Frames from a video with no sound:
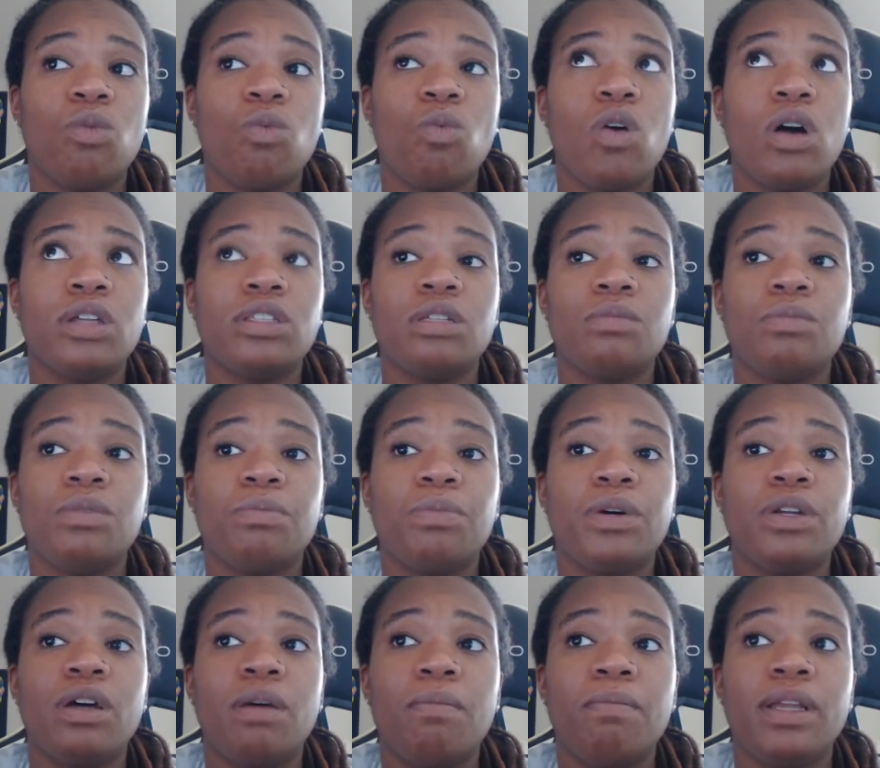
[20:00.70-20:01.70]
want to be
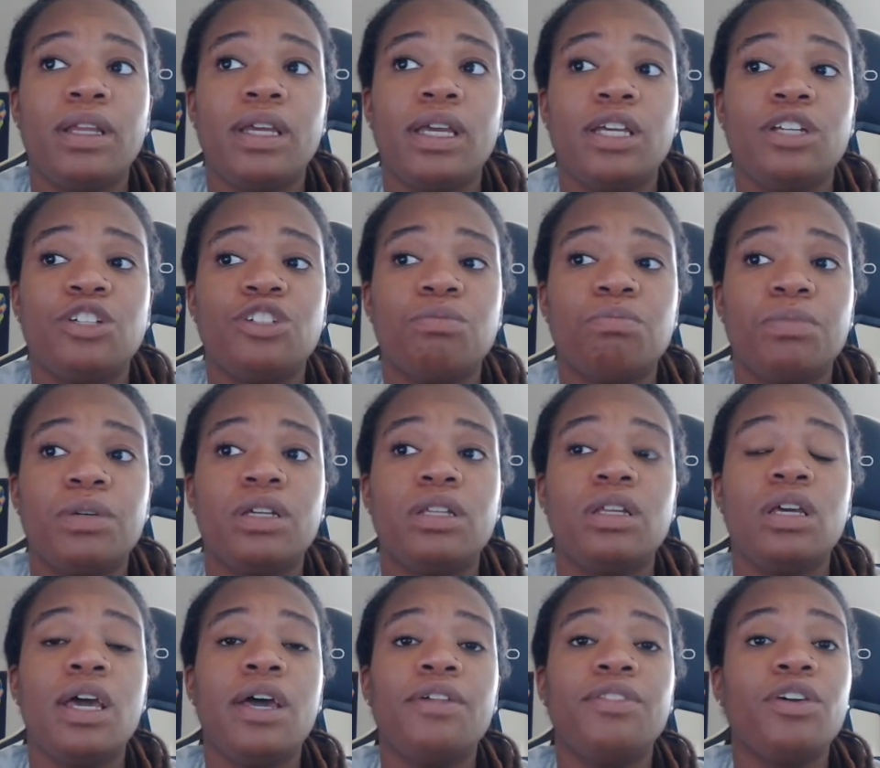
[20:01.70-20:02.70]
put on medication, but
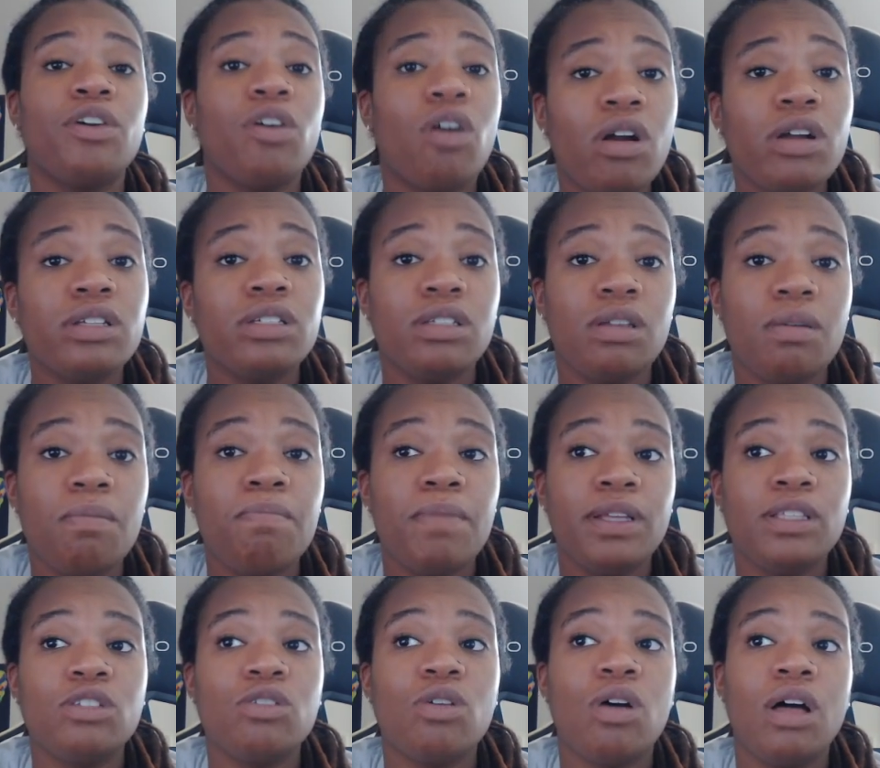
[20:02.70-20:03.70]
there are some
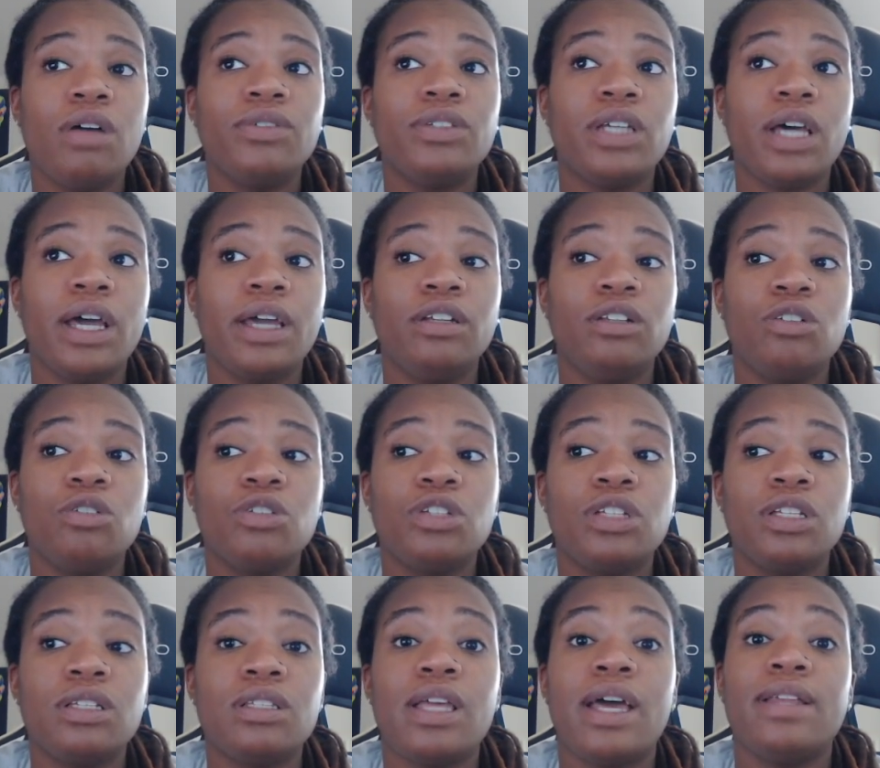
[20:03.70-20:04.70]
mental health
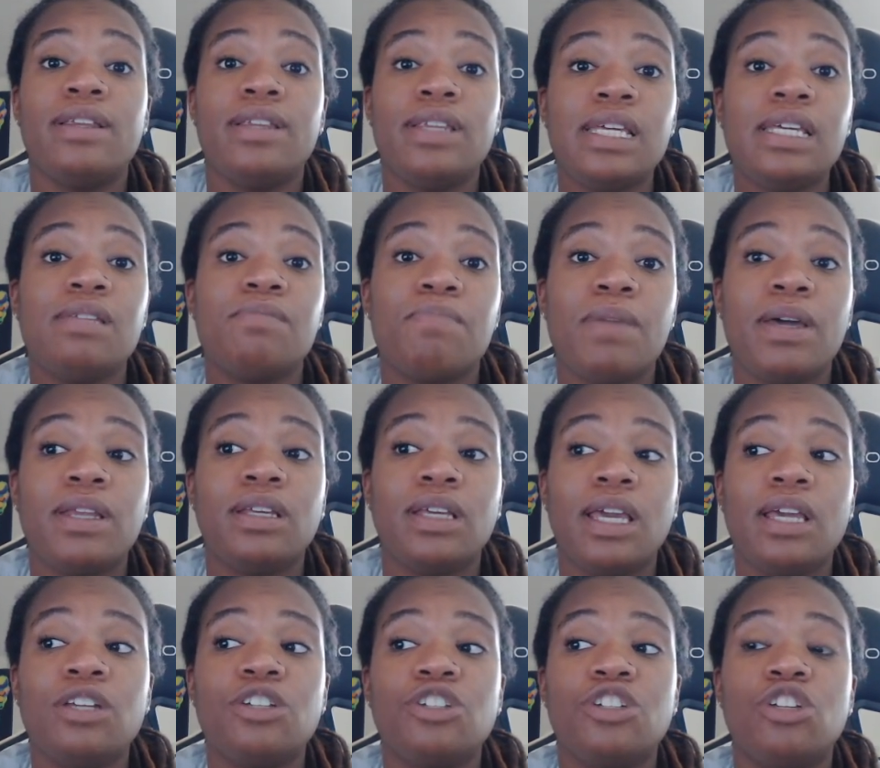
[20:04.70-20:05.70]
diagnoses that need
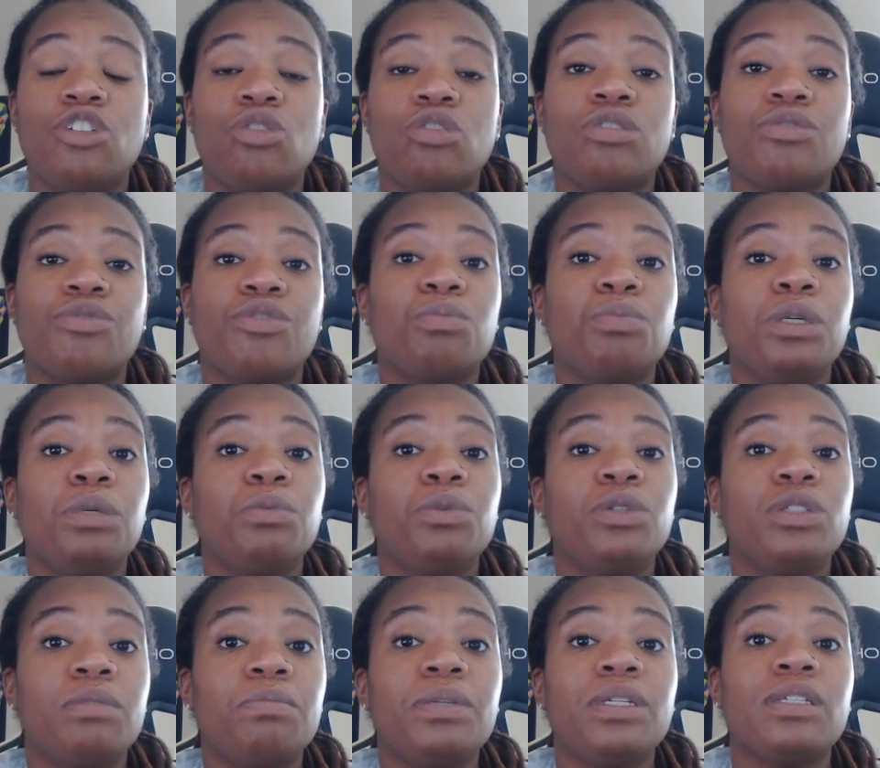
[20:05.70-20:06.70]
medication in order for people
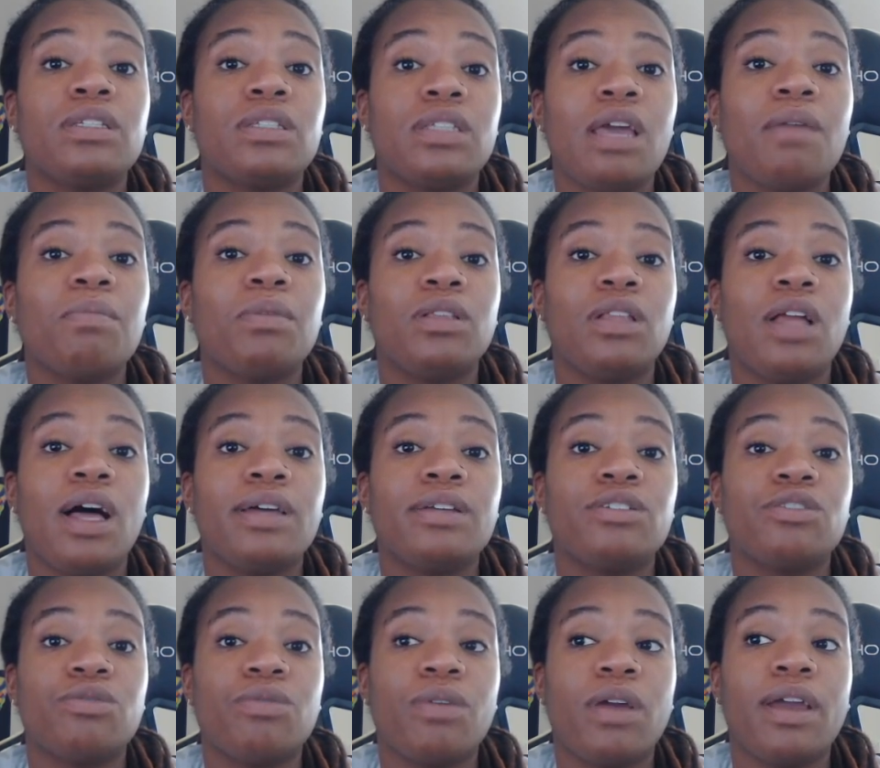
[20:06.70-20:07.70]
to be
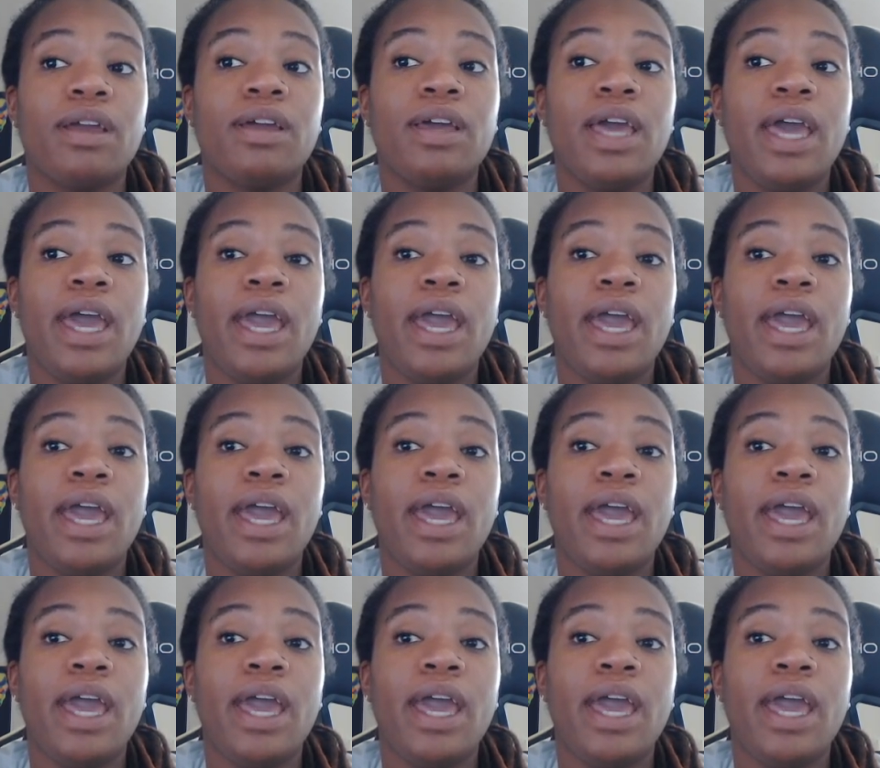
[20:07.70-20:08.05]
stabilized, right?